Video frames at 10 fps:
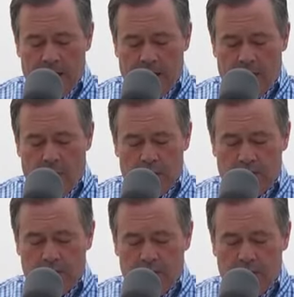I want
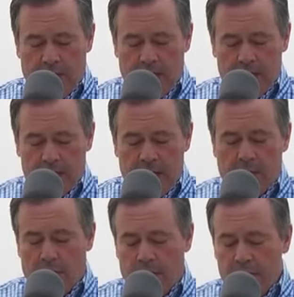to say
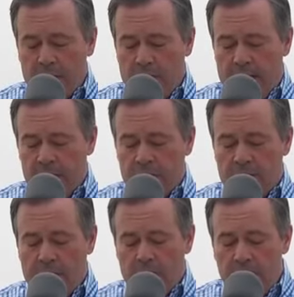that we're here to announce
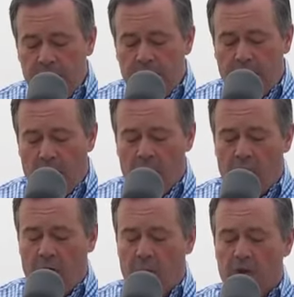some much-needed help
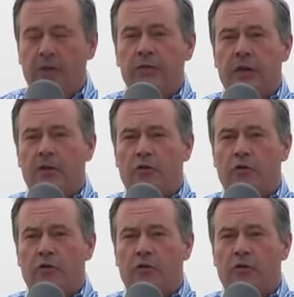for Alberta's